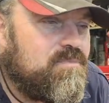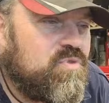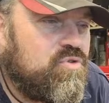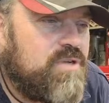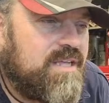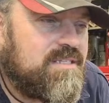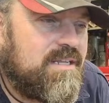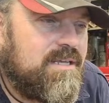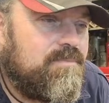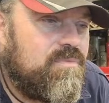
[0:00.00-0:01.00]
Drew
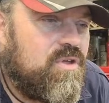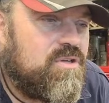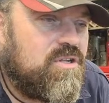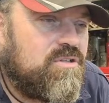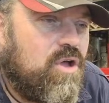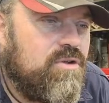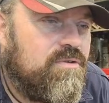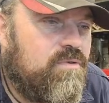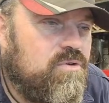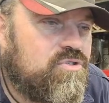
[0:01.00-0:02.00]
Dastley, those old Honda
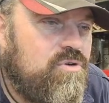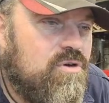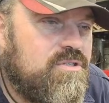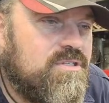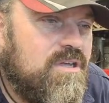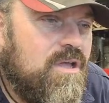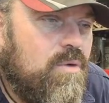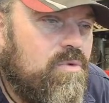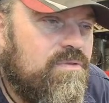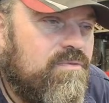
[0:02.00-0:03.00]
4-strokes
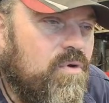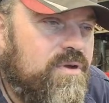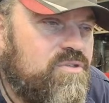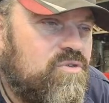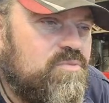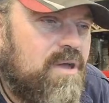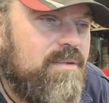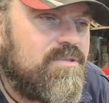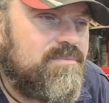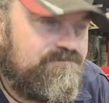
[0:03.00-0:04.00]
with 4 exhaust
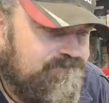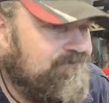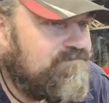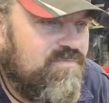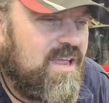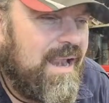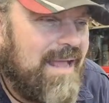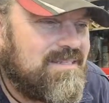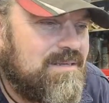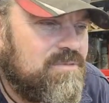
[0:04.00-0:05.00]
pipes.
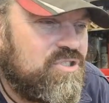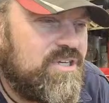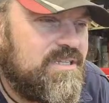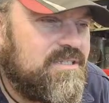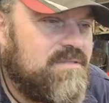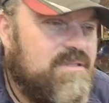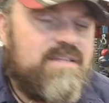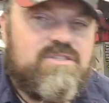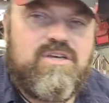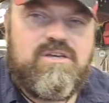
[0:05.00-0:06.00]
fantastic machines.
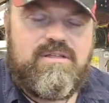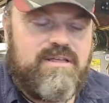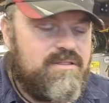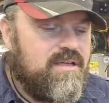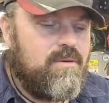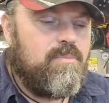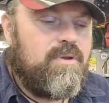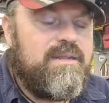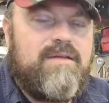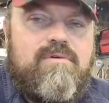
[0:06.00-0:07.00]
They
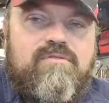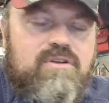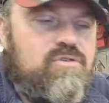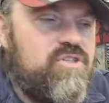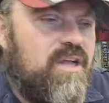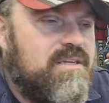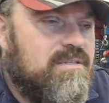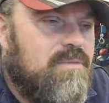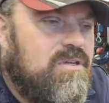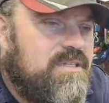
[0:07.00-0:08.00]
completely revolutionized the
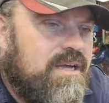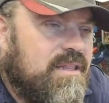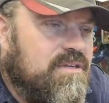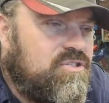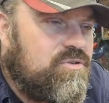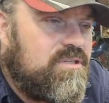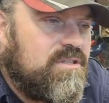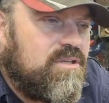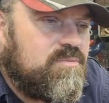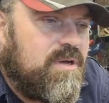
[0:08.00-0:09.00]
motorcycle industry, did
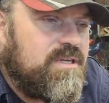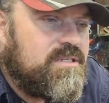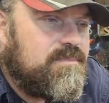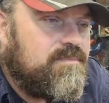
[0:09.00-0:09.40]
those bikes.